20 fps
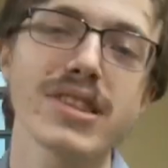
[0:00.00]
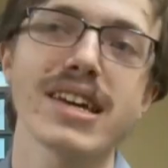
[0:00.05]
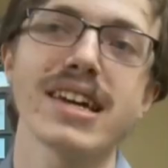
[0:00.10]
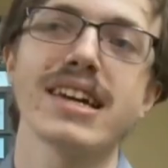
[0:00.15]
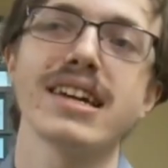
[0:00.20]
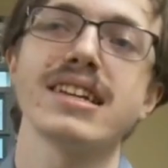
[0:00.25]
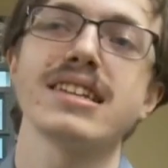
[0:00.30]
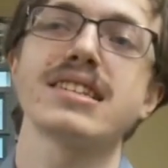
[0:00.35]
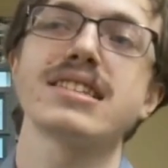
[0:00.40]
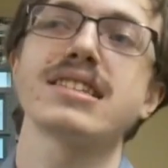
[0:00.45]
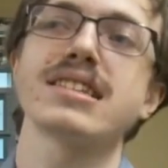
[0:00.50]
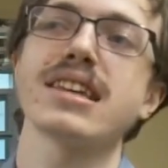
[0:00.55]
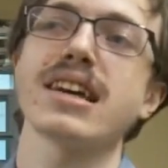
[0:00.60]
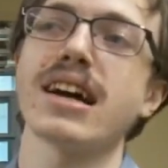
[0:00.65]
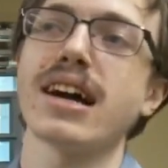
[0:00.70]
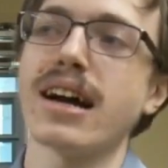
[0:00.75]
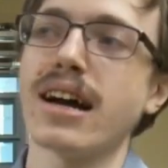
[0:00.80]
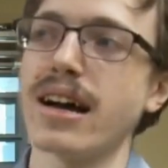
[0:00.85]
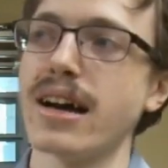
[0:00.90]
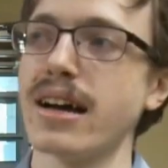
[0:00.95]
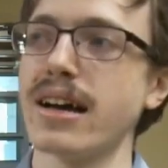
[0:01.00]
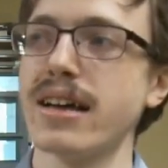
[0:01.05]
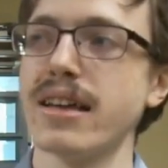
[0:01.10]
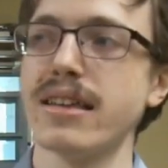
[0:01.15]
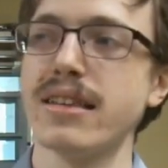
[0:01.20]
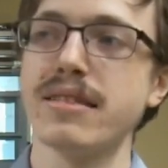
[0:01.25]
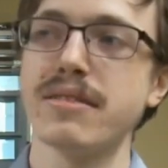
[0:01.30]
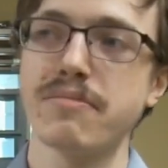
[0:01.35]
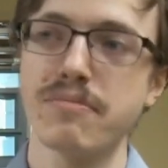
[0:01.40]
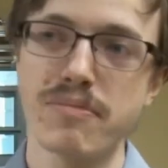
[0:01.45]
that
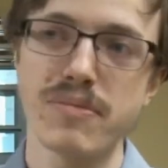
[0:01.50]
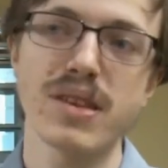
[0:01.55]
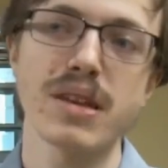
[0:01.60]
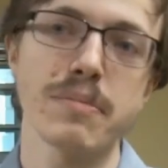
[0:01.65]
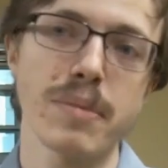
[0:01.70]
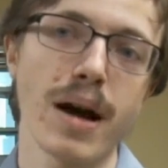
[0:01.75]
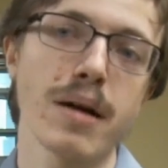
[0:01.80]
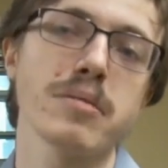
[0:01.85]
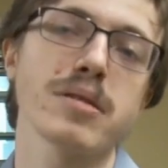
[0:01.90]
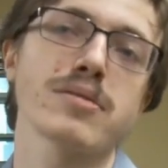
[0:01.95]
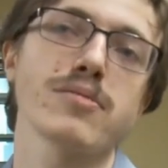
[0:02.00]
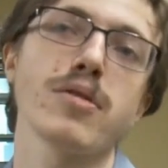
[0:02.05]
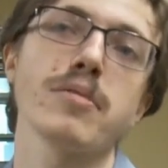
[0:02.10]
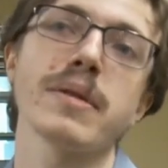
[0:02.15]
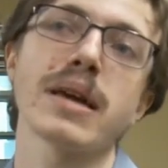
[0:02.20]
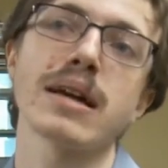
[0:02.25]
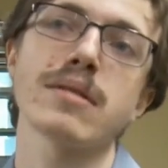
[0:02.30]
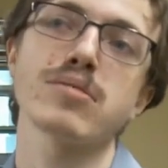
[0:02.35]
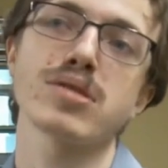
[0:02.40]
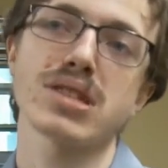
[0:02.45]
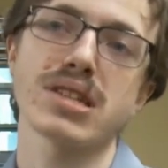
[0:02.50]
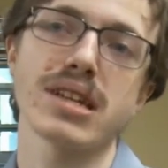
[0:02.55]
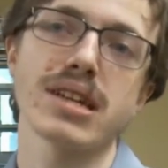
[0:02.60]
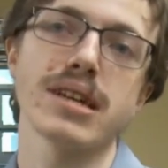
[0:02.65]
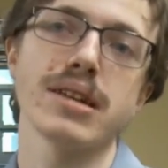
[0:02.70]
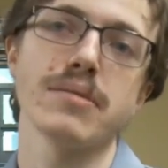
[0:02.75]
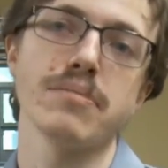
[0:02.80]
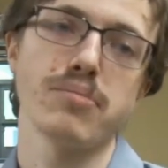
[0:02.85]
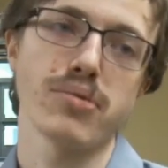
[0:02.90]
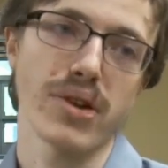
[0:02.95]
uh, the public will be able
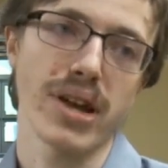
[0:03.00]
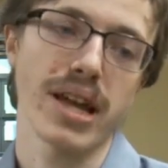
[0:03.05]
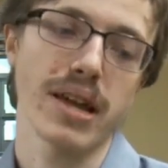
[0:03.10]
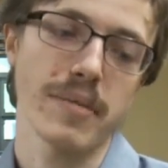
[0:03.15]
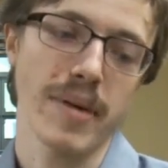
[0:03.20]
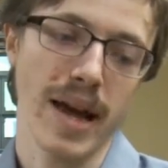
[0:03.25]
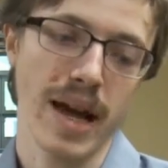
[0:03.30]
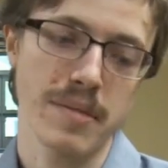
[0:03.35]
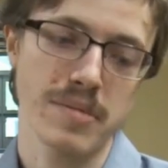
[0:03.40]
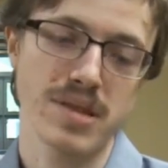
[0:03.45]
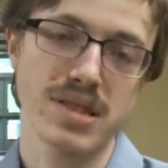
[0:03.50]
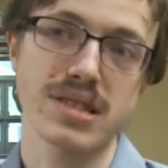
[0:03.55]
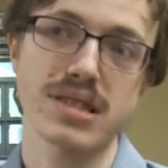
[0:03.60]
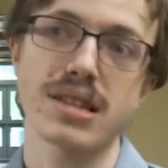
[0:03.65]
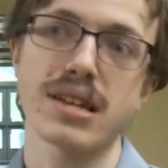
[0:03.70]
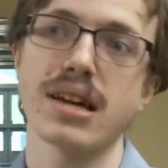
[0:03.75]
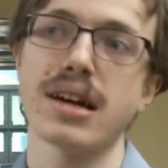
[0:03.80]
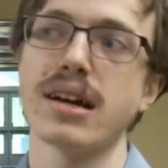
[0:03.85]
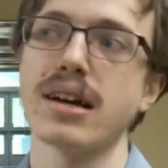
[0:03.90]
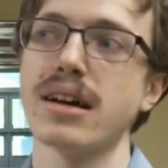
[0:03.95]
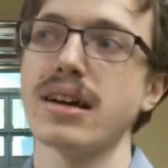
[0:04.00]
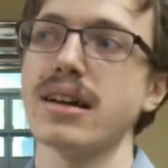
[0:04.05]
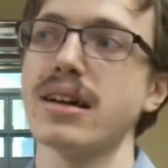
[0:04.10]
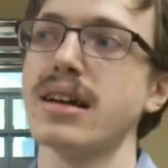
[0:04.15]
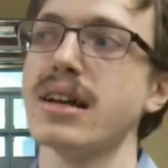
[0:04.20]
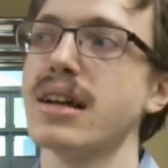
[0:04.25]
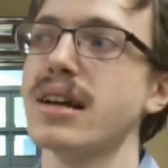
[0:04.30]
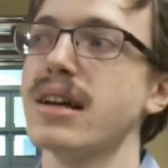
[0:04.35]
to bring maps uh,